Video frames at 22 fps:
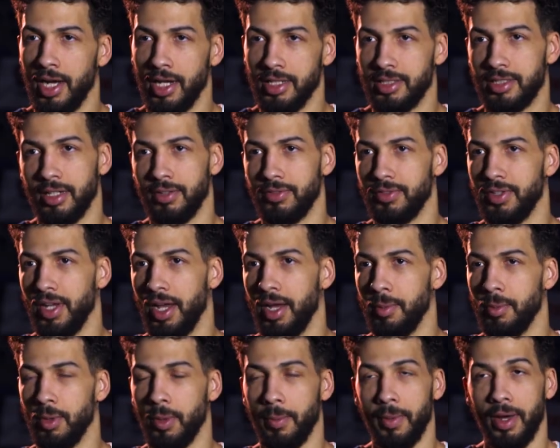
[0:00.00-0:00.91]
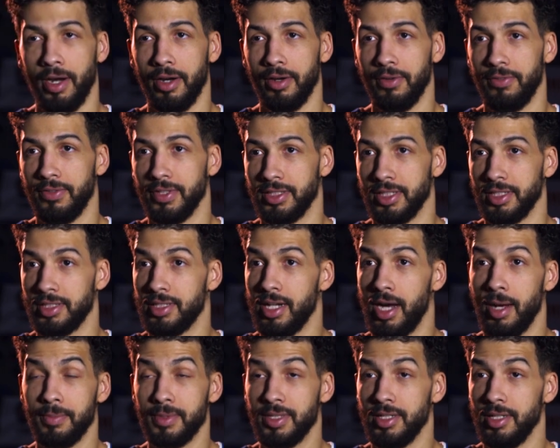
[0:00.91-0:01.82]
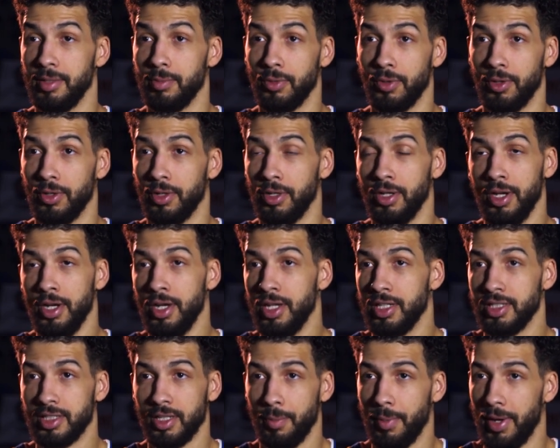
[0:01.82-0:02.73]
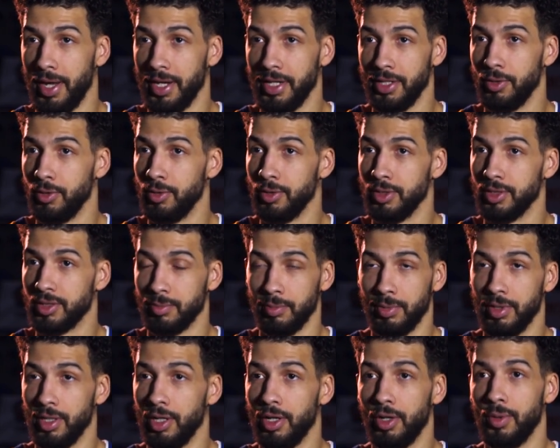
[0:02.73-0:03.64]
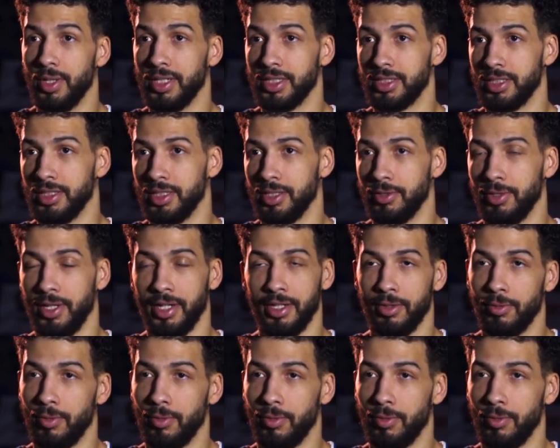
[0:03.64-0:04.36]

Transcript: a tough game, no matter if it's a top team or somebody who's below us in the